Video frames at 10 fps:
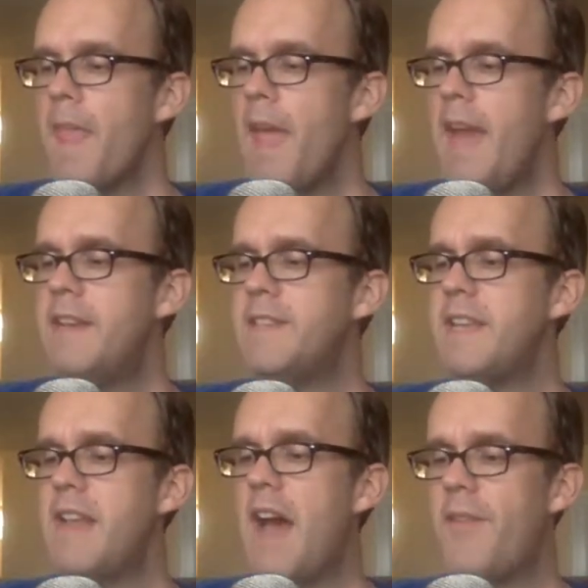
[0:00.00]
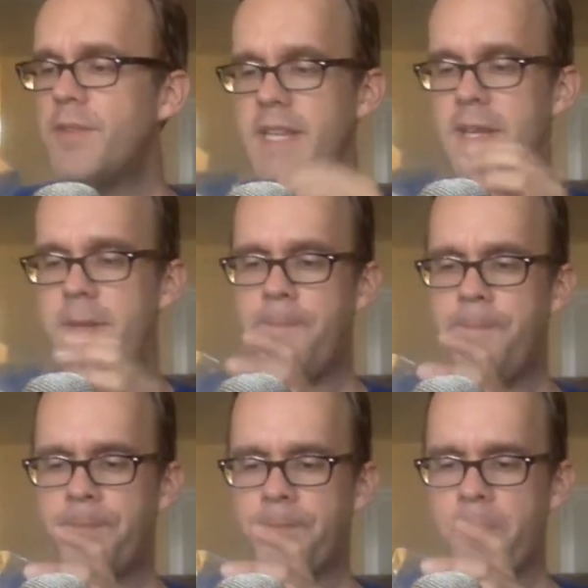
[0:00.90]
And it is a novelty
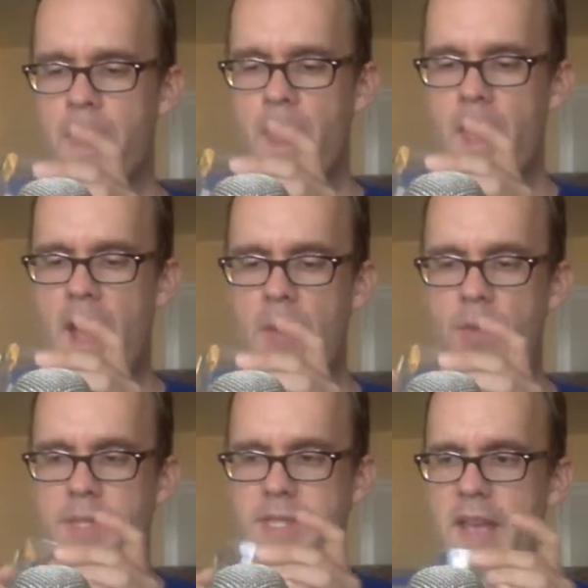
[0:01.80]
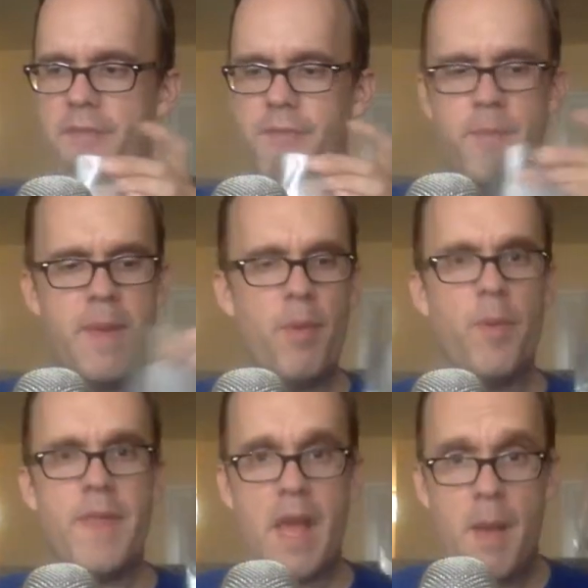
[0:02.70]
I will save for people
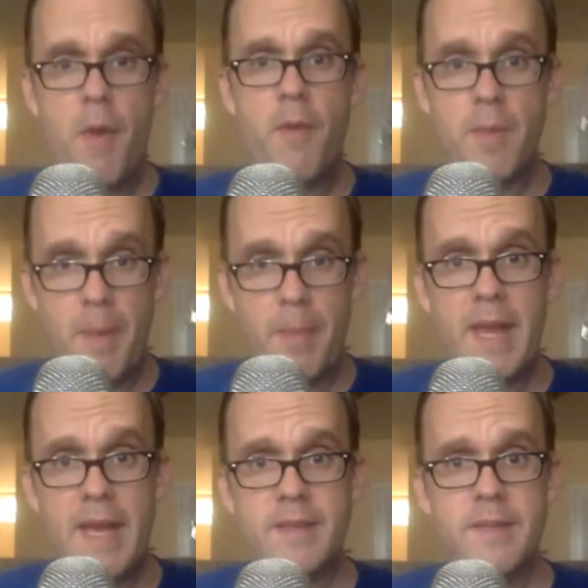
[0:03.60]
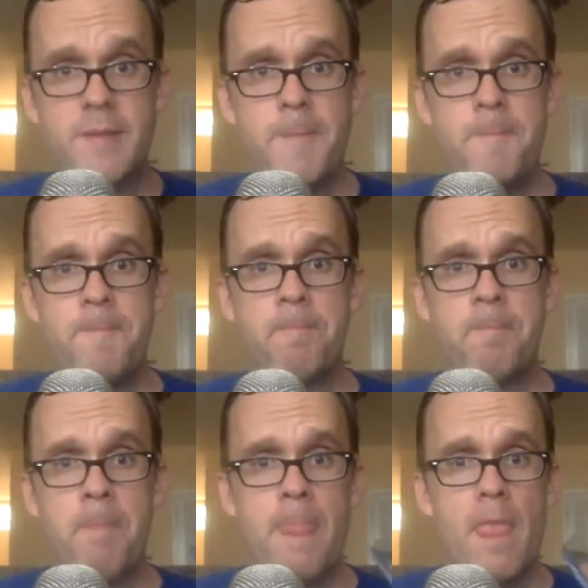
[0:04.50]
when they come over to my place
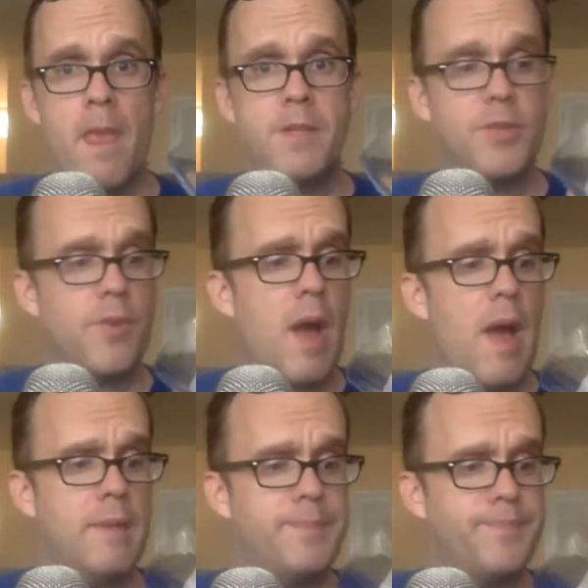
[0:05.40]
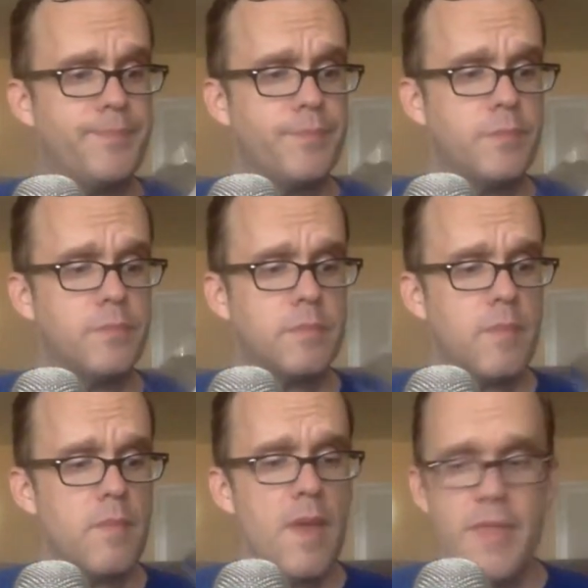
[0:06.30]
to try.
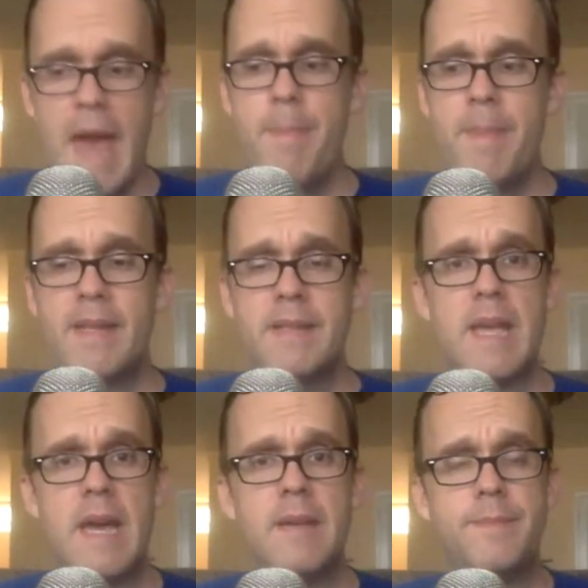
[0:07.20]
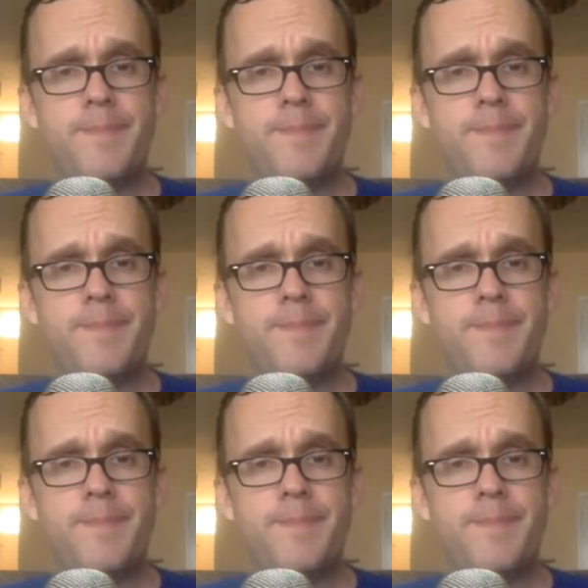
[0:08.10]
That being said,